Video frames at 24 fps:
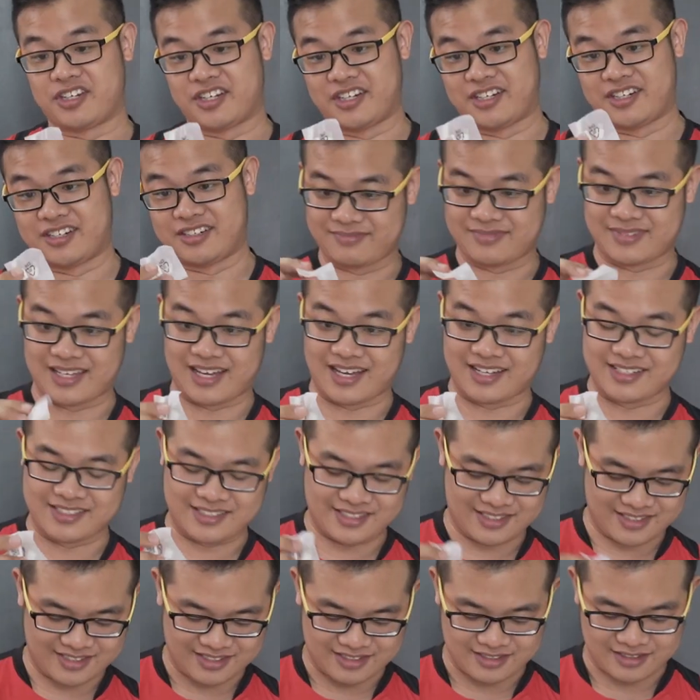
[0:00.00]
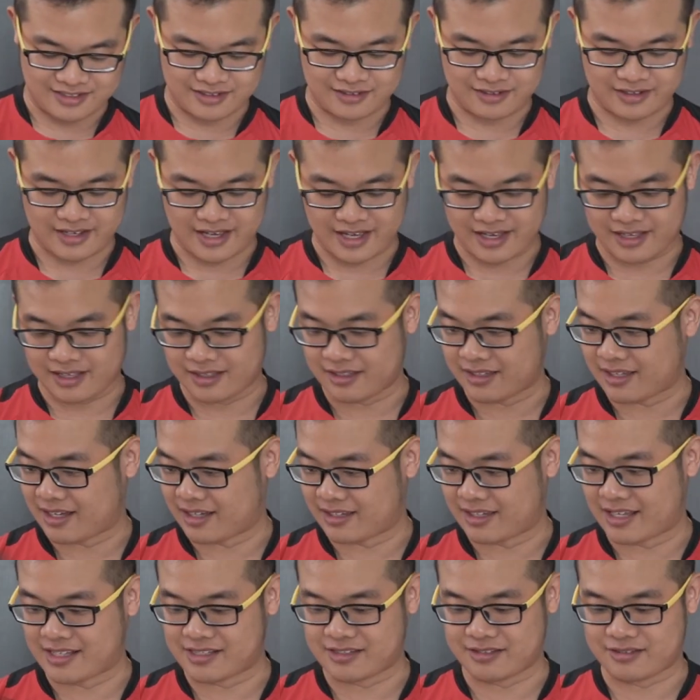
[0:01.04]
here. Nice. Okay, yeah,
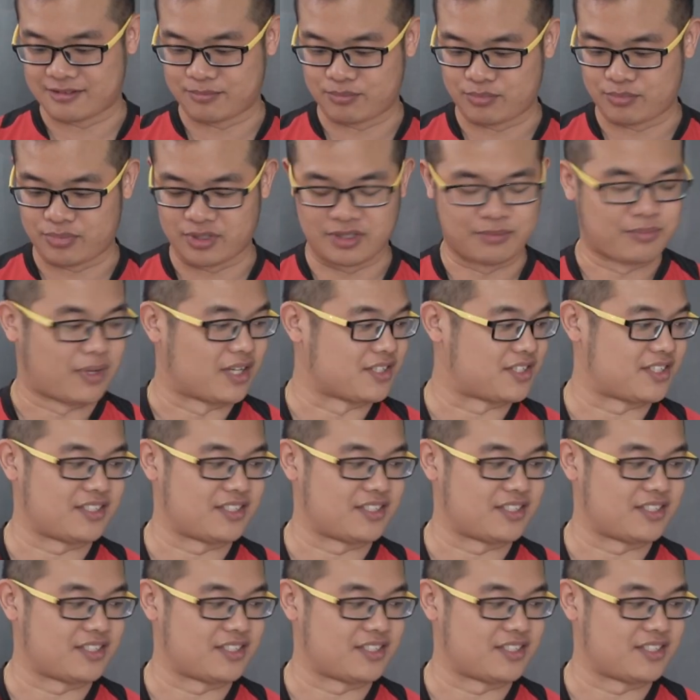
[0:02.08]
that's pretty much